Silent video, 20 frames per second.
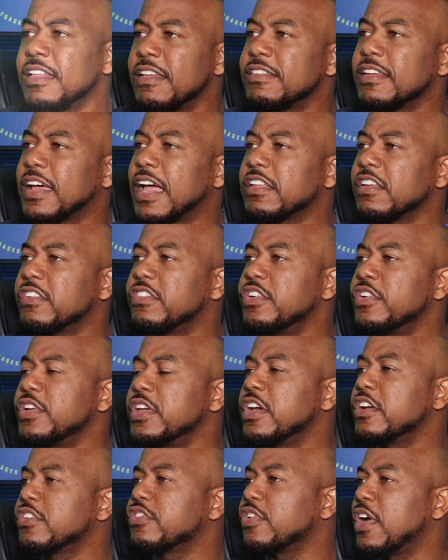Let's look at the
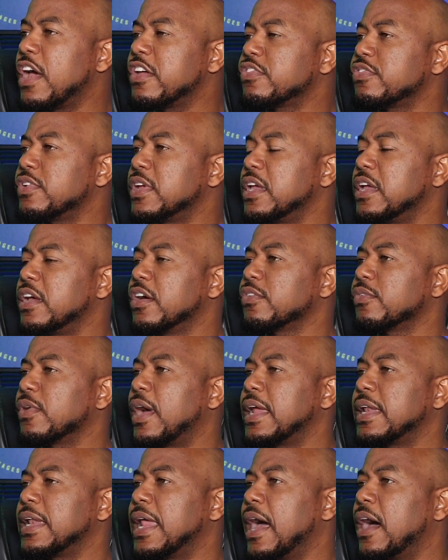2-year treasury yield
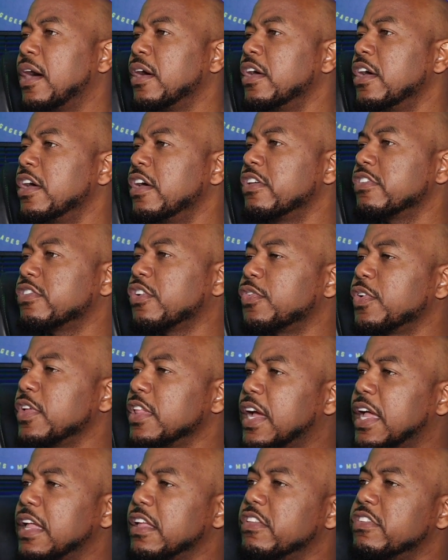right now. So if we
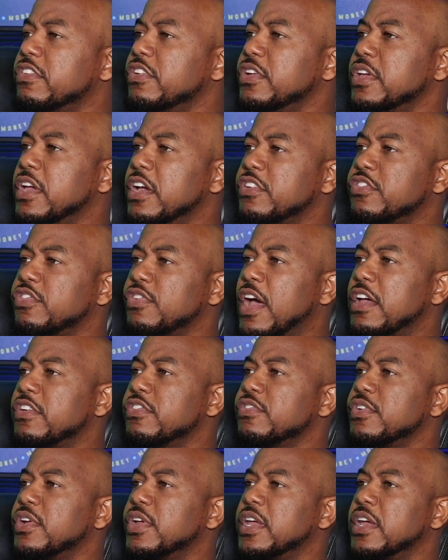look at the 2-year
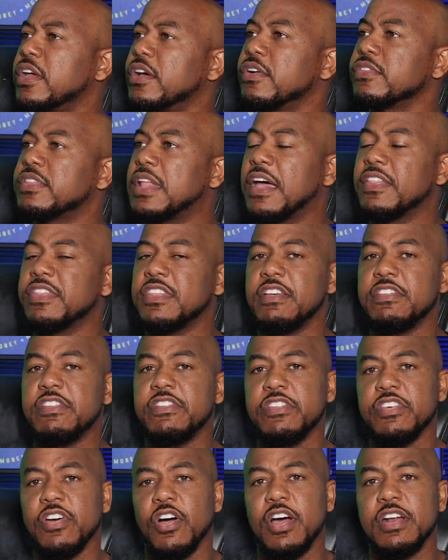treasury yield, now
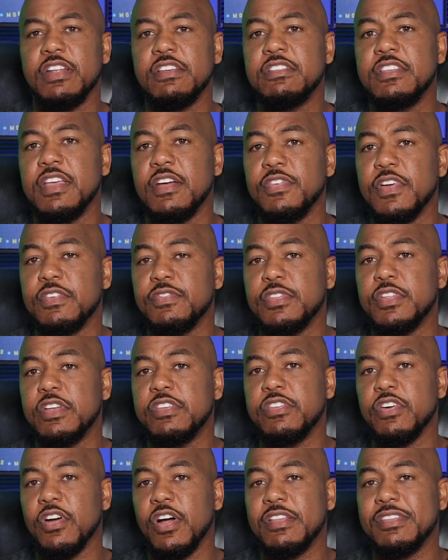this chart is different from the
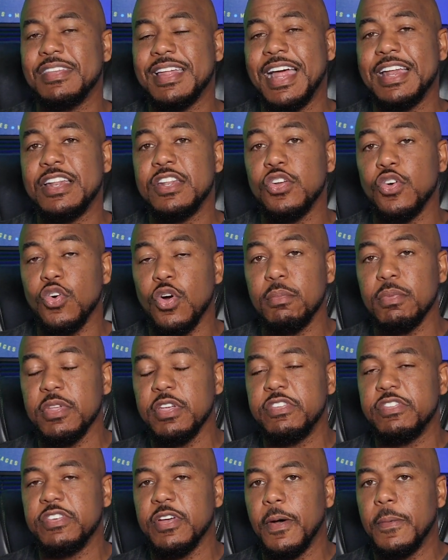charts that I
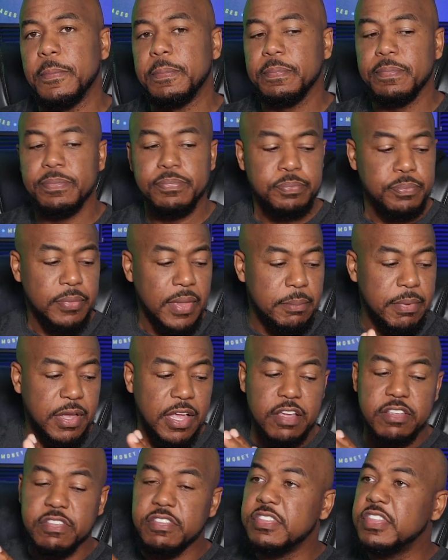normally show,
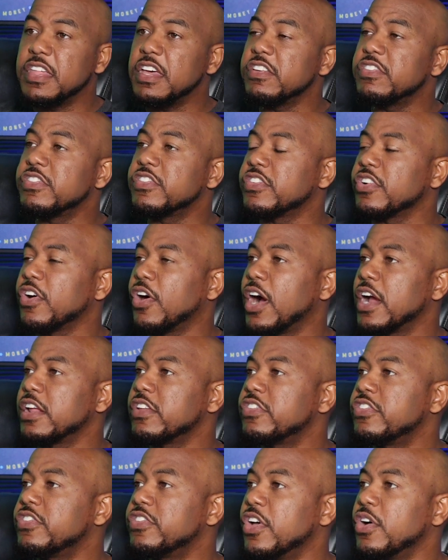because this
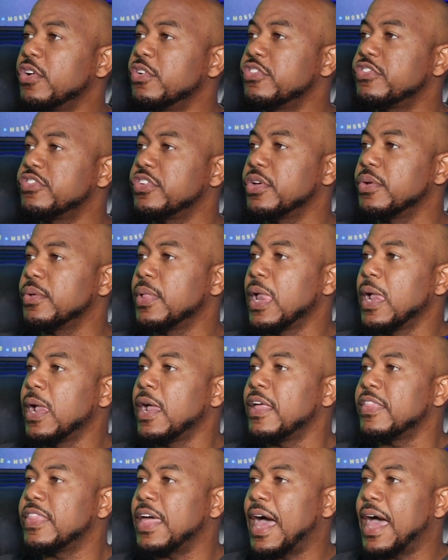chart shows you
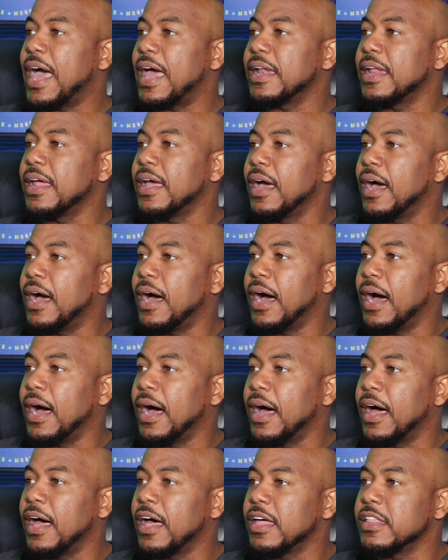that
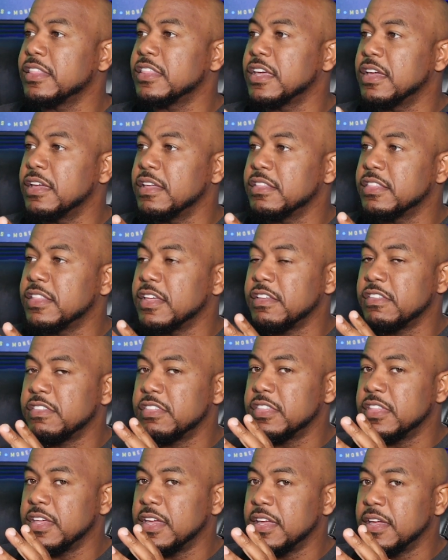
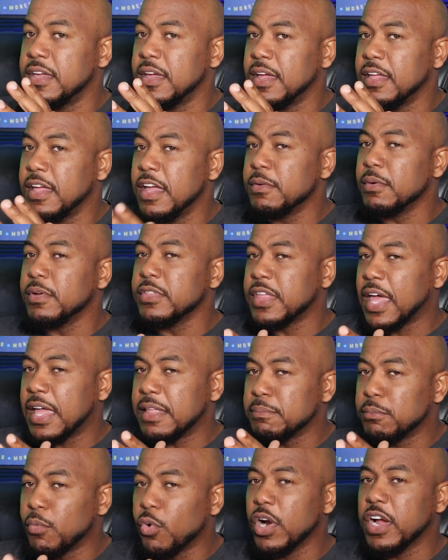
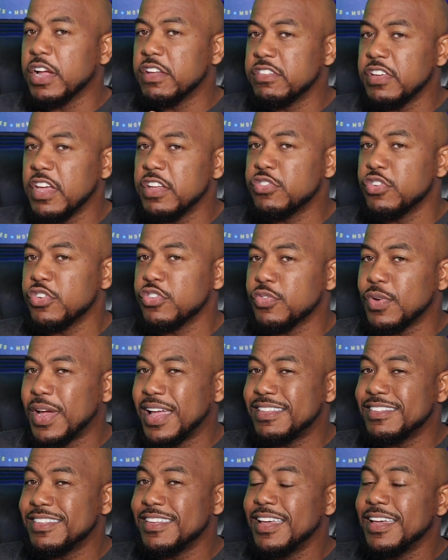that mortgage interest
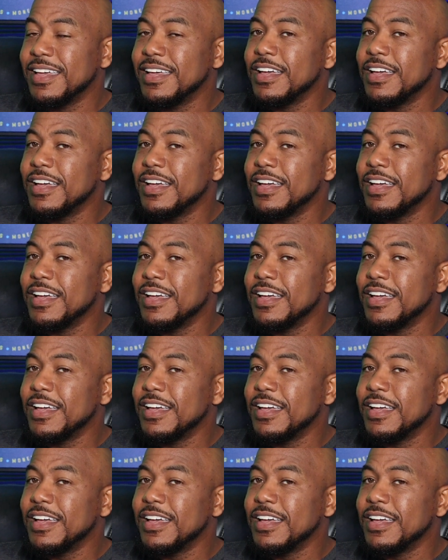rates,